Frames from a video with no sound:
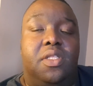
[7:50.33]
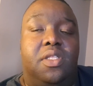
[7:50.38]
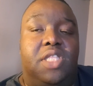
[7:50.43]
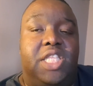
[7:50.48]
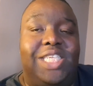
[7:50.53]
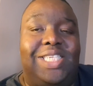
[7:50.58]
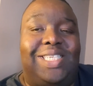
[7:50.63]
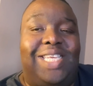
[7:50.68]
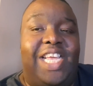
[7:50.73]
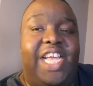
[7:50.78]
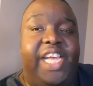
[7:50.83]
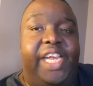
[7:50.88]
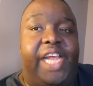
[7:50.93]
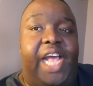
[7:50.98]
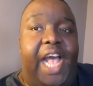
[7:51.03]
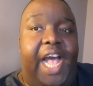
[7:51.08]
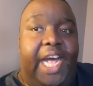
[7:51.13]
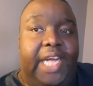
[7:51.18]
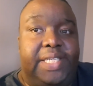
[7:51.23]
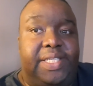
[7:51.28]
This kid
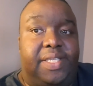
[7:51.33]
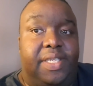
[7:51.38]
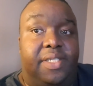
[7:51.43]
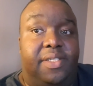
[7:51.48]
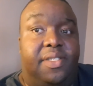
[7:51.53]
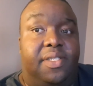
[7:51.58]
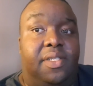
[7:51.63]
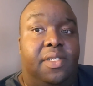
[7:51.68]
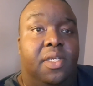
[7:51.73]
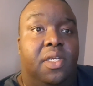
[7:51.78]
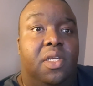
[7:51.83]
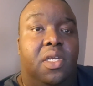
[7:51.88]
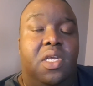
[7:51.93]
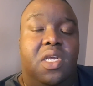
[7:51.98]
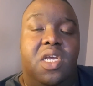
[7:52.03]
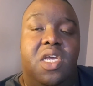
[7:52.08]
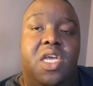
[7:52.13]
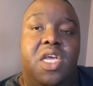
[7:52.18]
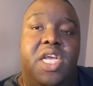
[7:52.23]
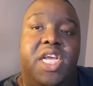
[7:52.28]
has it.
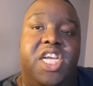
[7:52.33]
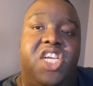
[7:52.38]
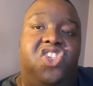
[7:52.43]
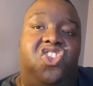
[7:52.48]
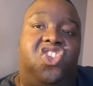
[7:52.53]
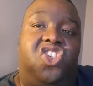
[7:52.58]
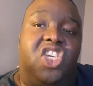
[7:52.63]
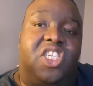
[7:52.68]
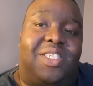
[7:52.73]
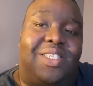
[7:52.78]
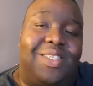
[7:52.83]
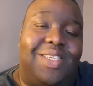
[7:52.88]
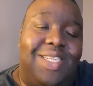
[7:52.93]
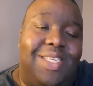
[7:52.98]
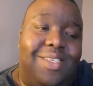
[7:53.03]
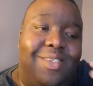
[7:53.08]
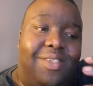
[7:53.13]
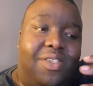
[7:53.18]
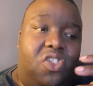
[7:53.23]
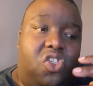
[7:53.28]
He just
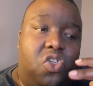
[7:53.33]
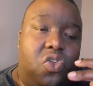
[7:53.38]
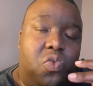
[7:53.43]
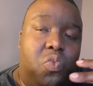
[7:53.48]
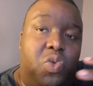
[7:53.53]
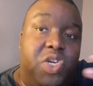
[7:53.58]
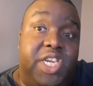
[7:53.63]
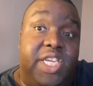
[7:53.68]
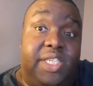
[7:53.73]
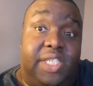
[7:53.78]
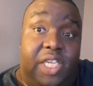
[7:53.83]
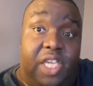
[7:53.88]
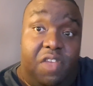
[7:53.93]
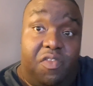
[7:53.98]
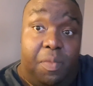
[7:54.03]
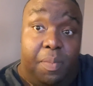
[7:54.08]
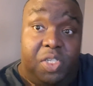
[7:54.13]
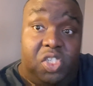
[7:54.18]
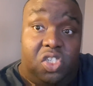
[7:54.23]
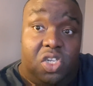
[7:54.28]
needs to, we need to give
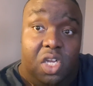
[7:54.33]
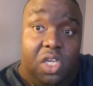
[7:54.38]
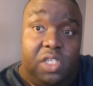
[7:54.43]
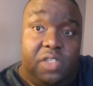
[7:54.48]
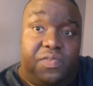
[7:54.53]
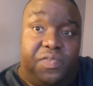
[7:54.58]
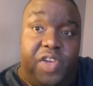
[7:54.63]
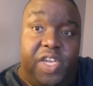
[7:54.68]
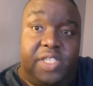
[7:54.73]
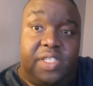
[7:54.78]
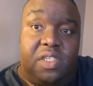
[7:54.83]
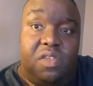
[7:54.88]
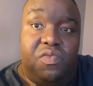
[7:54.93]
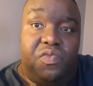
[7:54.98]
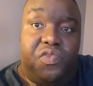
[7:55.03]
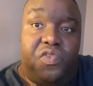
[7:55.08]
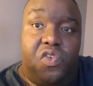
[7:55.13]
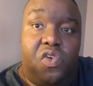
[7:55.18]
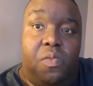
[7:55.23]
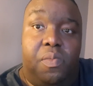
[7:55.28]
him a chance first
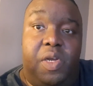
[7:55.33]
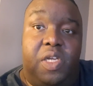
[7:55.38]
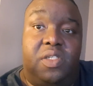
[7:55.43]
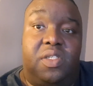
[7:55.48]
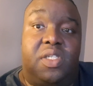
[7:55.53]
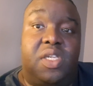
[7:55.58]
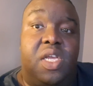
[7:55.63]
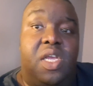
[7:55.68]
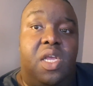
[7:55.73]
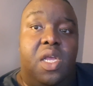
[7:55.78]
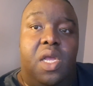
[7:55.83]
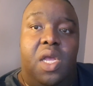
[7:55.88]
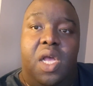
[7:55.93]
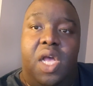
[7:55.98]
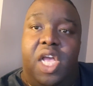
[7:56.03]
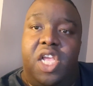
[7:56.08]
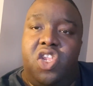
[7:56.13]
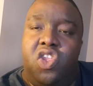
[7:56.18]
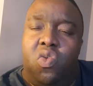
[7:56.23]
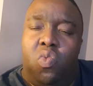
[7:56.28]
and foremost.
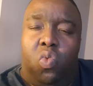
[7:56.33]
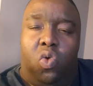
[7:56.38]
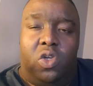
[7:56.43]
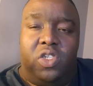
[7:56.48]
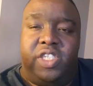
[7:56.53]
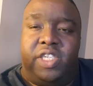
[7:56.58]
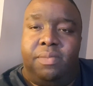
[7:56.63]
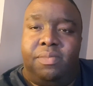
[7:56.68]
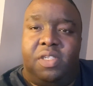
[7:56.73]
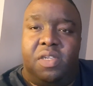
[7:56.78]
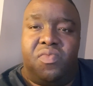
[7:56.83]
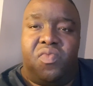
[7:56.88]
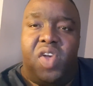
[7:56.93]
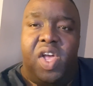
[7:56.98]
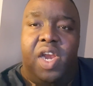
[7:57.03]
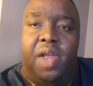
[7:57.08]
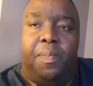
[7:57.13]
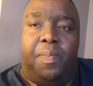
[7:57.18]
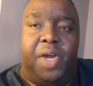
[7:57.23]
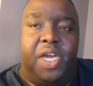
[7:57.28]
And you watch him
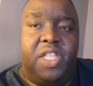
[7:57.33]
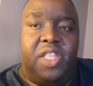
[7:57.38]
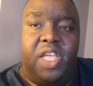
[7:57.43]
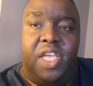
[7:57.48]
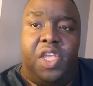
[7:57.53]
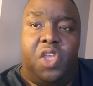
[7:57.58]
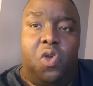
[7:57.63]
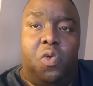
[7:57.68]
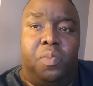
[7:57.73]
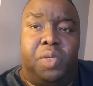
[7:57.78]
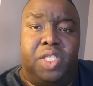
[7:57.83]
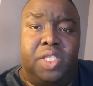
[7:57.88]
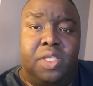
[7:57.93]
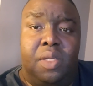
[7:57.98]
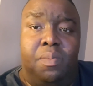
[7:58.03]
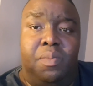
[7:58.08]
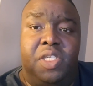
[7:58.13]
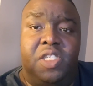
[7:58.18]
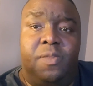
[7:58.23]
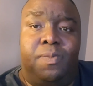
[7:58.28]
develop. I think he'll be
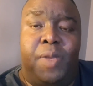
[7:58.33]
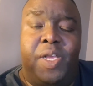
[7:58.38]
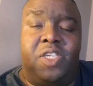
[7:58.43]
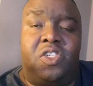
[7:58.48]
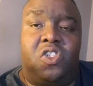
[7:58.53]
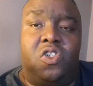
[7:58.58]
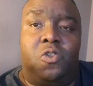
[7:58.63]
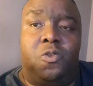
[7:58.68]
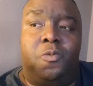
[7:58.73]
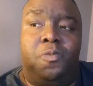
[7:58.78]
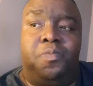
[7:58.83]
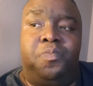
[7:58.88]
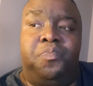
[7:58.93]
something special.